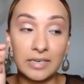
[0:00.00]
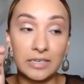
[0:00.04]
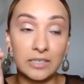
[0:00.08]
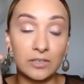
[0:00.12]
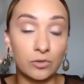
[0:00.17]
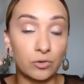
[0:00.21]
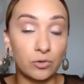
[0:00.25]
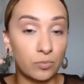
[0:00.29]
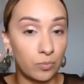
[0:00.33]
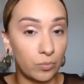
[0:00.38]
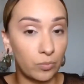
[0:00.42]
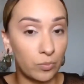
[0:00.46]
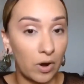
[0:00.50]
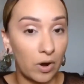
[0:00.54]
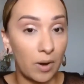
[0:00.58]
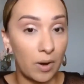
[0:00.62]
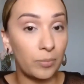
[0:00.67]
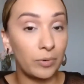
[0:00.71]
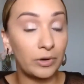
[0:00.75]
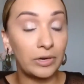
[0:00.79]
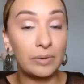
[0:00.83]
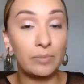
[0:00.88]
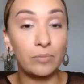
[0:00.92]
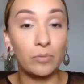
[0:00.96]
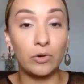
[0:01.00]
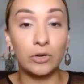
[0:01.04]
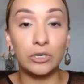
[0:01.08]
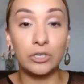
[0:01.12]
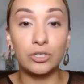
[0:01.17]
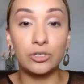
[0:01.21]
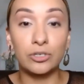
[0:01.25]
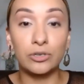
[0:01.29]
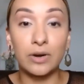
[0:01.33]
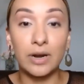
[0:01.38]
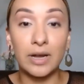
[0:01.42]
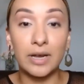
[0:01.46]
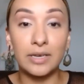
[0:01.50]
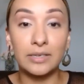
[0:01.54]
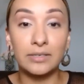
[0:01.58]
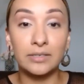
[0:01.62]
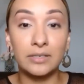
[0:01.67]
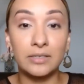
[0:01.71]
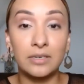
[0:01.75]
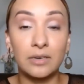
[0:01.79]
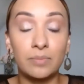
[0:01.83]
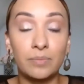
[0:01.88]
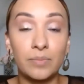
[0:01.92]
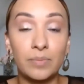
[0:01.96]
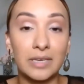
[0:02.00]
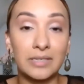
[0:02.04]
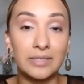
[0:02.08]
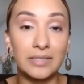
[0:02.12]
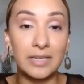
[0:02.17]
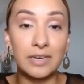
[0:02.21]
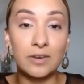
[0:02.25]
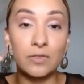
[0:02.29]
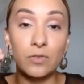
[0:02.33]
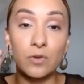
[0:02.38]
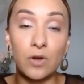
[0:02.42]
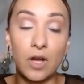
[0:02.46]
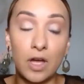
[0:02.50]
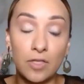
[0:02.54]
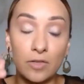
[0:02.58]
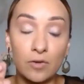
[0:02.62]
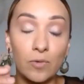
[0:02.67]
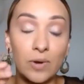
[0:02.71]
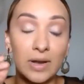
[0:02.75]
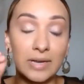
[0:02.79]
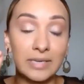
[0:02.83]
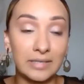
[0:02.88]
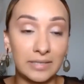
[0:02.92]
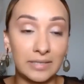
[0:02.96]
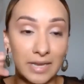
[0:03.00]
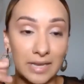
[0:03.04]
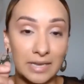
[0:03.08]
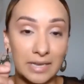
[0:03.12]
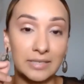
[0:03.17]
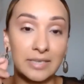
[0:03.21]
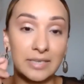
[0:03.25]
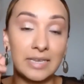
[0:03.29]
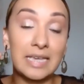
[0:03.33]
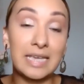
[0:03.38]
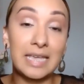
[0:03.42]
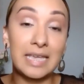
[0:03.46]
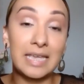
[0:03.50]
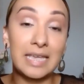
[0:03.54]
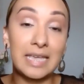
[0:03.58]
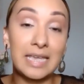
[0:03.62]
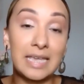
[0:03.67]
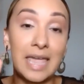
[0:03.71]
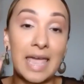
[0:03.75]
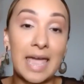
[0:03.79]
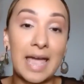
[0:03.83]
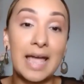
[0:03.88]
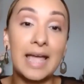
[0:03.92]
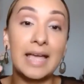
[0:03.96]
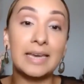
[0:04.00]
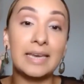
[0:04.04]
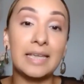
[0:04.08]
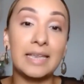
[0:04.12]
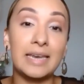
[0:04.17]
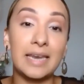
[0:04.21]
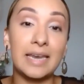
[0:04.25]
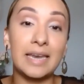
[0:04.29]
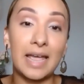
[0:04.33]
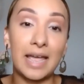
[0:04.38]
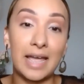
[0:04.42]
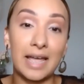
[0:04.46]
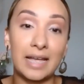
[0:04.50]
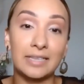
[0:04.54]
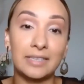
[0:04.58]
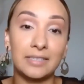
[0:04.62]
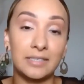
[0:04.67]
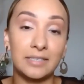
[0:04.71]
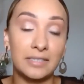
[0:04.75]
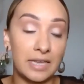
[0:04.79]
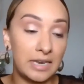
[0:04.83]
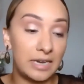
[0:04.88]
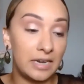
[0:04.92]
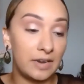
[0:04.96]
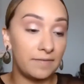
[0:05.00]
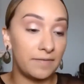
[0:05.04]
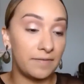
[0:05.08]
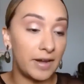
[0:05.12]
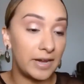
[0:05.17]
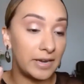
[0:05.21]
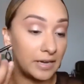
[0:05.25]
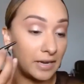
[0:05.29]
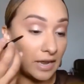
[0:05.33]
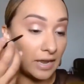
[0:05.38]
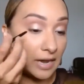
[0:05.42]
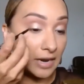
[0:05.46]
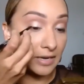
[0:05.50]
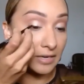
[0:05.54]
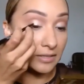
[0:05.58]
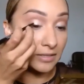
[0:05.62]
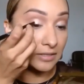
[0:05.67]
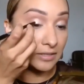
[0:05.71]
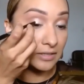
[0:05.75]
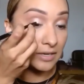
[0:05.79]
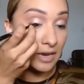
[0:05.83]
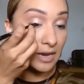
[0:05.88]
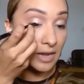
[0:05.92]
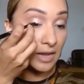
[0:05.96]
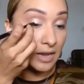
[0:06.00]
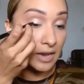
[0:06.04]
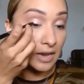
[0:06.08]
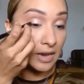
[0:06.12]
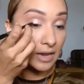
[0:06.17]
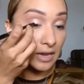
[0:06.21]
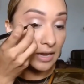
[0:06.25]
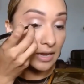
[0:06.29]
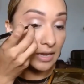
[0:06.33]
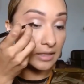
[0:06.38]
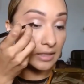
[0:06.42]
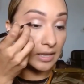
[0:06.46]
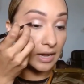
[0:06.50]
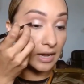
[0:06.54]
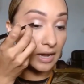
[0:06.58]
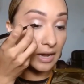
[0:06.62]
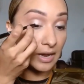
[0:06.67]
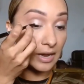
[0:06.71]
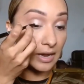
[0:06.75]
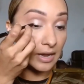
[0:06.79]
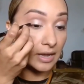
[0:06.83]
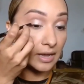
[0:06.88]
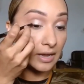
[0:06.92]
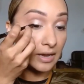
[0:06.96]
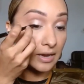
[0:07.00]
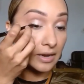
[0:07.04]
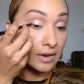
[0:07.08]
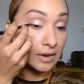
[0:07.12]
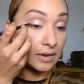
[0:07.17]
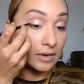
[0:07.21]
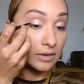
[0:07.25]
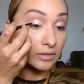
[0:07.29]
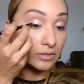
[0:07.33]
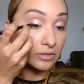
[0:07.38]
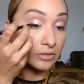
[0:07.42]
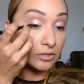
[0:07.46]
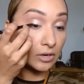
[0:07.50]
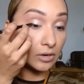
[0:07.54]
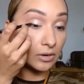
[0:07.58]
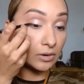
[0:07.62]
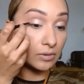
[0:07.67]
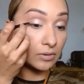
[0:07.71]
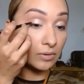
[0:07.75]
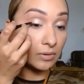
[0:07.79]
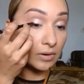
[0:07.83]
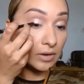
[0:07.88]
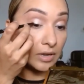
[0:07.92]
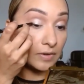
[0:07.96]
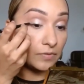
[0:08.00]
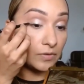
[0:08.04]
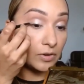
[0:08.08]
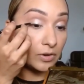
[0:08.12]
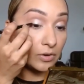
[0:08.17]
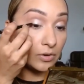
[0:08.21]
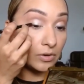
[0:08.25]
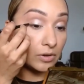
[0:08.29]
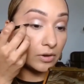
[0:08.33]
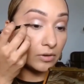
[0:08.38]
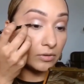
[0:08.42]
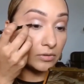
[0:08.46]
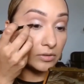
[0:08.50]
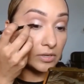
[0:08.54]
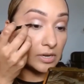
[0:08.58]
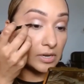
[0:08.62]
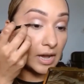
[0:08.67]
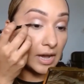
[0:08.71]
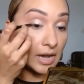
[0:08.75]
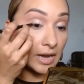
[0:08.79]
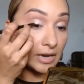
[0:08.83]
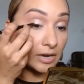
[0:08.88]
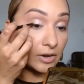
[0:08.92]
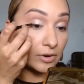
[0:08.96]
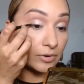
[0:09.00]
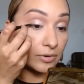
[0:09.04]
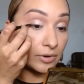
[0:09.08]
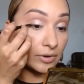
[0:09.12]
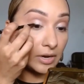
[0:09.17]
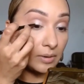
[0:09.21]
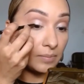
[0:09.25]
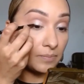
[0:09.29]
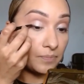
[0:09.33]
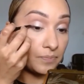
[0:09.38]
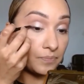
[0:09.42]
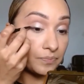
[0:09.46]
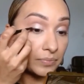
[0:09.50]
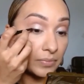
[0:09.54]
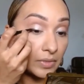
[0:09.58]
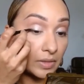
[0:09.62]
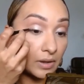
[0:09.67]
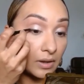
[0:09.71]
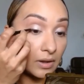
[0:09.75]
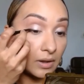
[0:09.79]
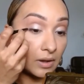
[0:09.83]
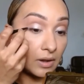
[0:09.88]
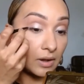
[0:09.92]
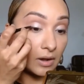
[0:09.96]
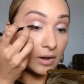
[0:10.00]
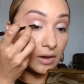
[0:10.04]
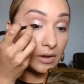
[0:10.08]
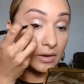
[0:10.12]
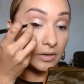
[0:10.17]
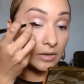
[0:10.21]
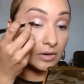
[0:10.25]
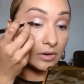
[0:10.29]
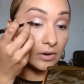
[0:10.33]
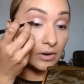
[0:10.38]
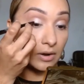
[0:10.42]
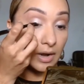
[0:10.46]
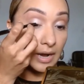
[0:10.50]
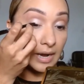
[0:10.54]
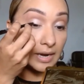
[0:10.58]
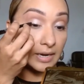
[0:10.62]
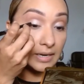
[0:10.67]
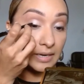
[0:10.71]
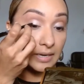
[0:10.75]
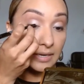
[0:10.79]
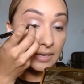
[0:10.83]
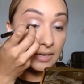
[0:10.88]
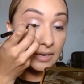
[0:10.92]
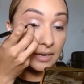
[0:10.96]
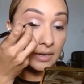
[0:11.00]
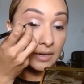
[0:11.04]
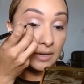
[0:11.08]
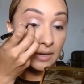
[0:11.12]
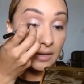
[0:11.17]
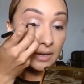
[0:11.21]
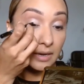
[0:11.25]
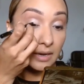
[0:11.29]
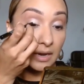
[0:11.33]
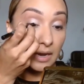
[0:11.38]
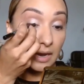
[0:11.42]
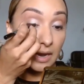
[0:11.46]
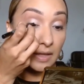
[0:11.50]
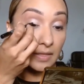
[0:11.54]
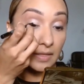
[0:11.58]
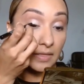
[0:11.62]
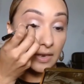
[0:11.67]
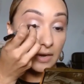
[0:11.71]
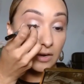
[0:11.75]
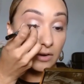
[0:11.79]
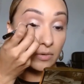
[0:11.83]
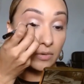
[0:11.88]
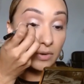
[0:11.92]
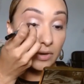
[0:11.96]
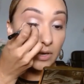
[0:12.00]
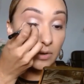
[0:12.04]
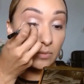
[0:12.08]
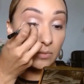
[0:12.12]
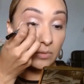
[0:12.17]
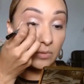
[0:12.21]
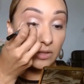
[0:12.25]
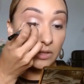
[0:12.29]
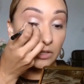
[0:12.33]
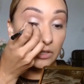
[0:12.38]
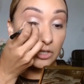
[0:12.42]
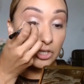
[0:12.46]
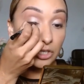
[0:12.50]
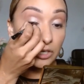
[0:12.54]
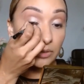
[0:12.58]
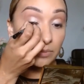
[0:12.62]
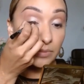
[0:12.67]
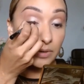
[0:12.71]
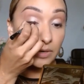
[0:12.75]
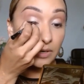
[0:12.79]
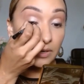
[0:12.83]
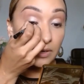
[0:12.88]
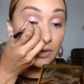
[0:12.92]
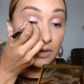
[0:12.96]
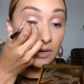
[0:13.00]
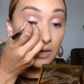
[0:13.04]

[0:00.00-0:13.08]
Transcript: is properly moisturized, because then otherwise, yes, it can enhance any fine lines in the eye. So if you're using eye cream on your eyelid and then going in with the shimmer,